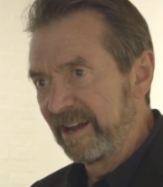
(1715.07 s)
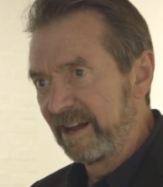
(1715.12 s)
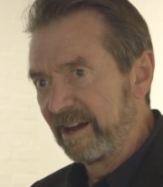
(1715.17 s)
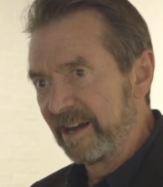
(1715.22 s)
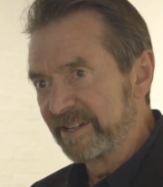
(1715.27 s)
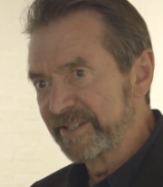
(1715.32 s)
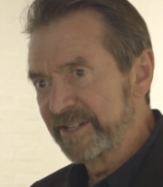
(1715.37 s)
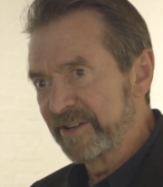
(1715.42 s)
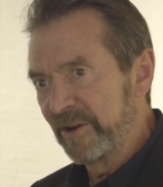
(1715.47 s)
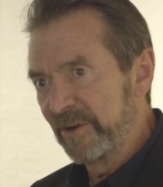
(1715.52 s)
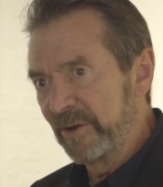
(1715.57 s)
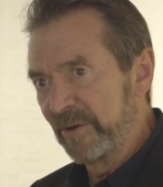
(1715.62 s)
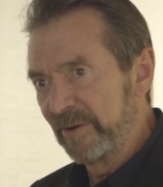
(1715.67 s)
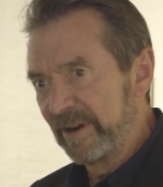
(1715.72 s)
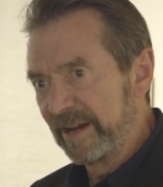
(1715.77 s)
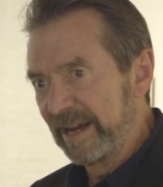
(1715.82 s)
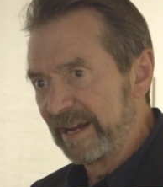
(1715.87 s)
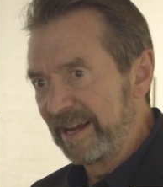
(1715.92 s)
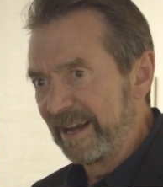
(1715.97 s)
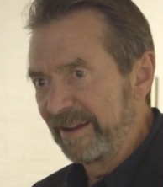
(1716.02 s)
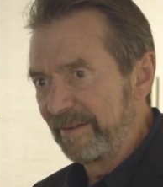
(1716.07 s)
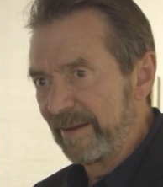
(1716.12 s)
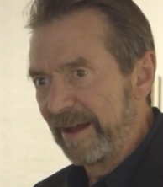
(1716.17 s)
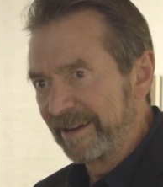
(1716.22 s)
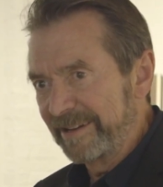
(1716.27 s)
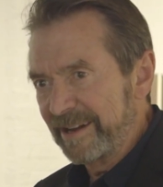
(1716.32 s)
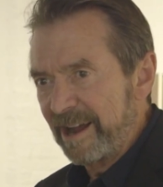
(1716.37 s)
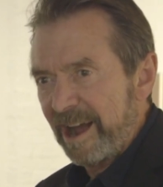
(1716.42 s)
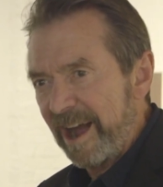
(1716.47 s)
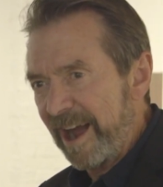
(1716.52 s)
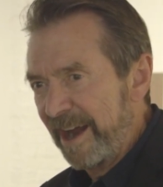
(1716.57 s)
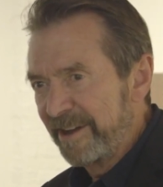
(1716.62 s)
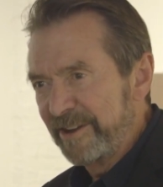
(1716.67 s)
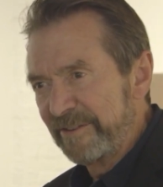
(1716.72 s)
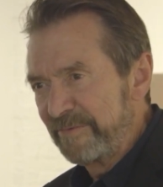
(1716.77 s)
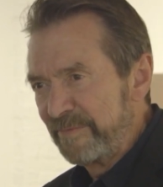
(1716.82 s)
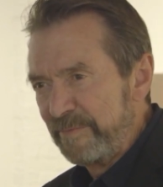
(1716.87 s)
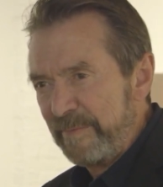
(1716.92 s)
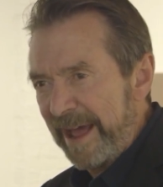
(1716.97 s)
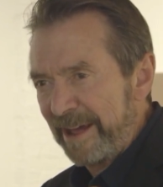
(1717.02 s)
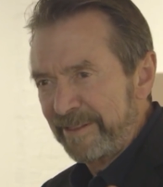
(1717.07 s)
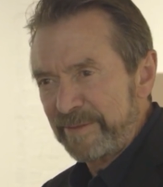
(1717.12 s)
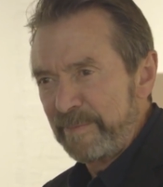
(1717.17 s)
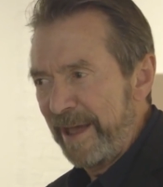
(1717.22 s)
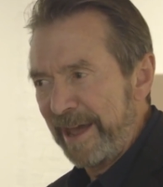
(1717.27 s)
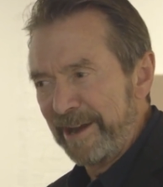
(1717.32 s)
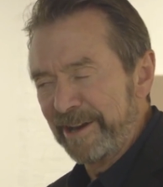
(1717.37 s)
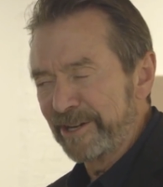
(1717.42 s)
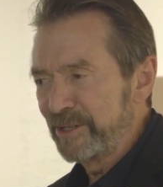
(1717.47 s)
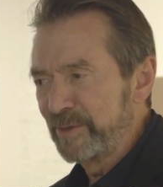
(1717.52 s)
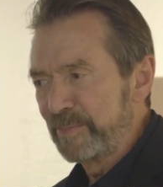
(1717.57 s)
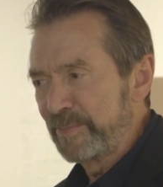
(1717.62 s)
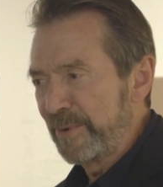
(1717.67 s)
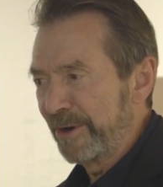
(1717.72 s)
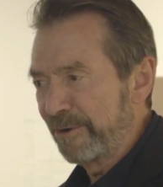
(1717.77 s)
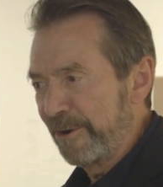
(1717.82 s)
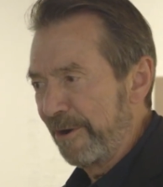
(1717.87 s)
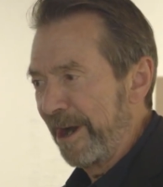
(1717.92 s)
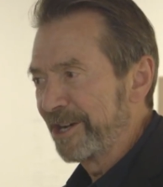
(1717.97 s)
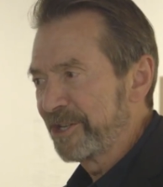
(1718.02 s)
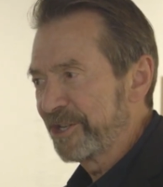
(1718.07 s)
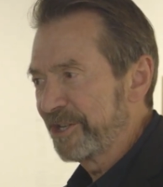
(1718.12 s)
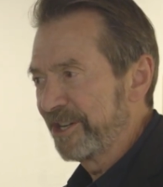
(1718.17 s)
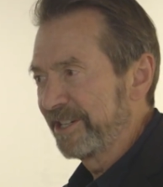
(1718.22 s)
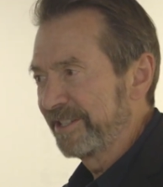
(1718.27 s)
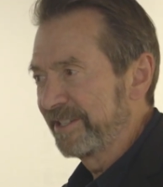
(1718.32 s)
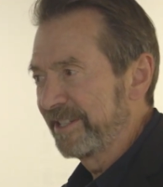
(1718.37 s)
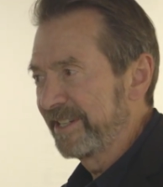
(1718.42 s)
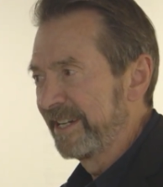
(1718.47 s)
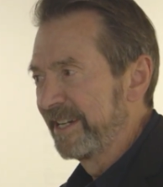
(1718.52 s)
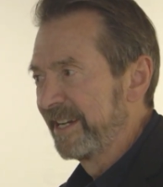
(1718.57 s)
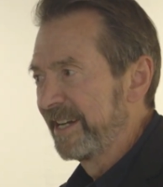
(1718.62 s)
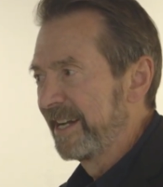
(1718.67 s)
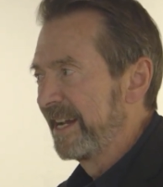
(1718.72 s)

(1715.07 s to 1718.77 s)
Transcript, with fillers: also a, a, kind of mathematical progression.